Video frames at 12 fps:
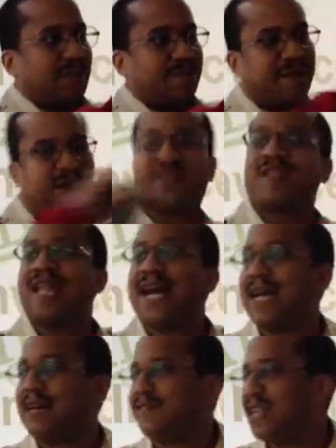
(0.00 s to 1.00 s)
First
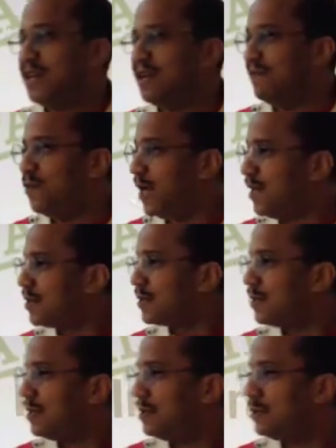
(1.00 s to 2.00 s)
line of the
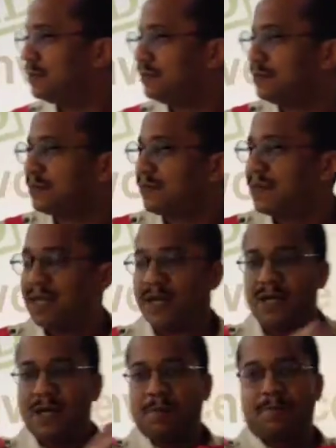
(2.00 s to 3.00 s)
invoice.
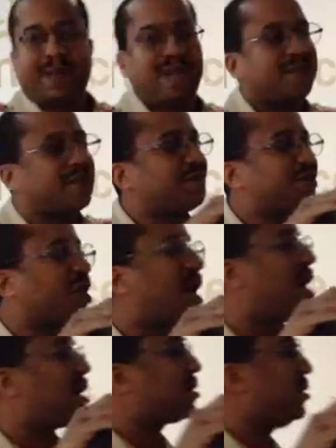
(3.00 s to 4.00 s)
Piece of
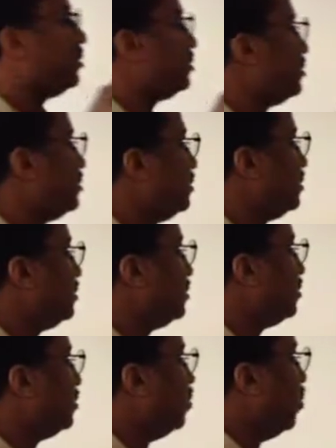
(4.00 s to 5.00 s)
chalk,
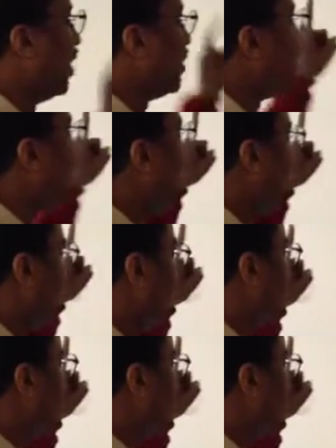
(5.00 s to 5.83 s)
$1.